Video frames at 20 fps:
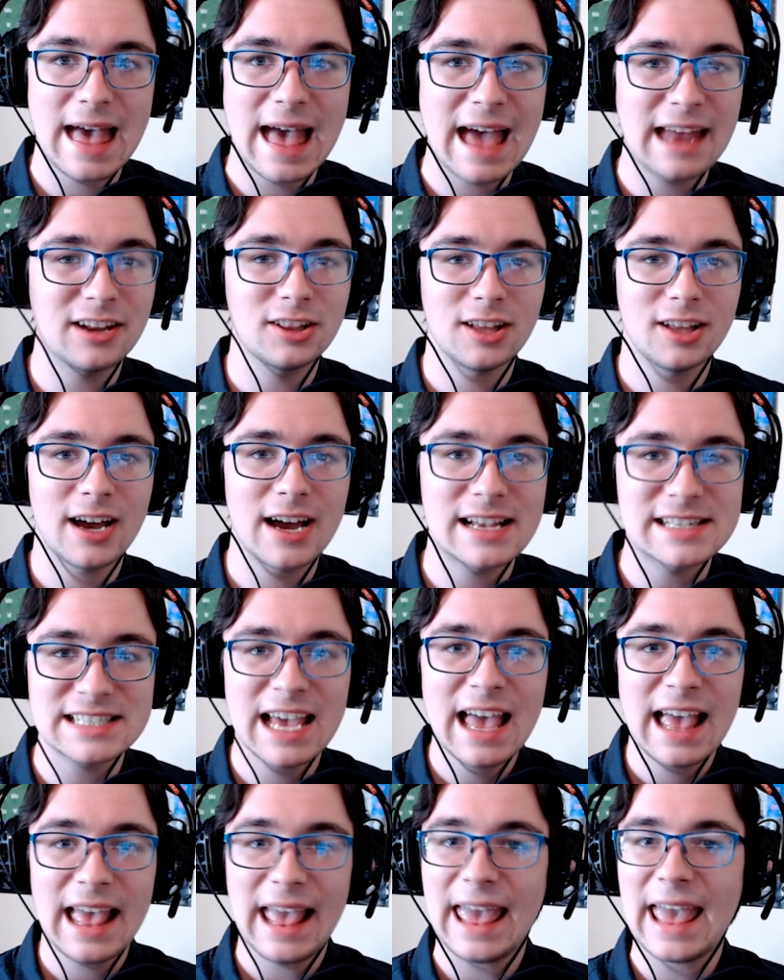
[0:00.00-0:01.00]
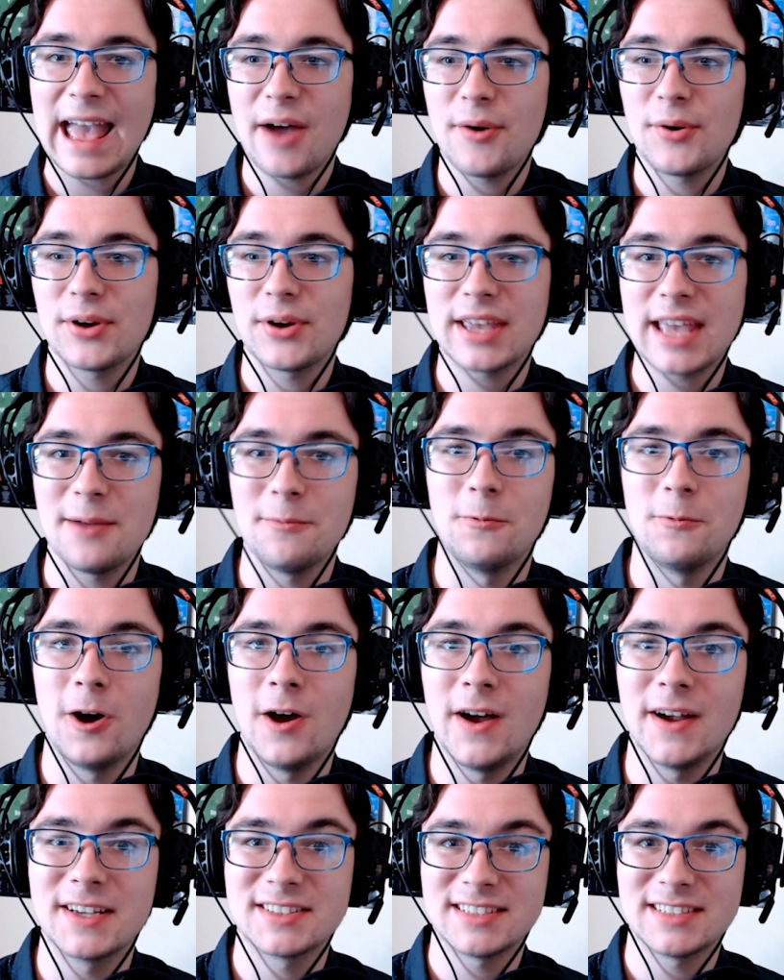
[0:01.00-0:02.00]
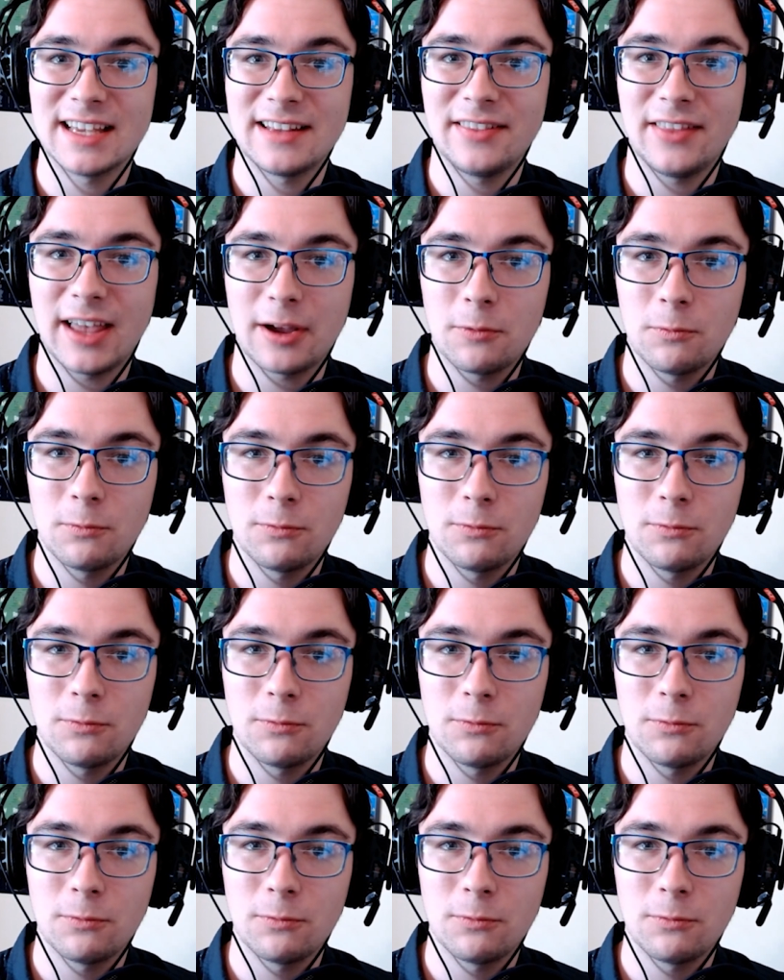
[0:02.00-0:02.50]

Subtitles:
analyze how a game works and like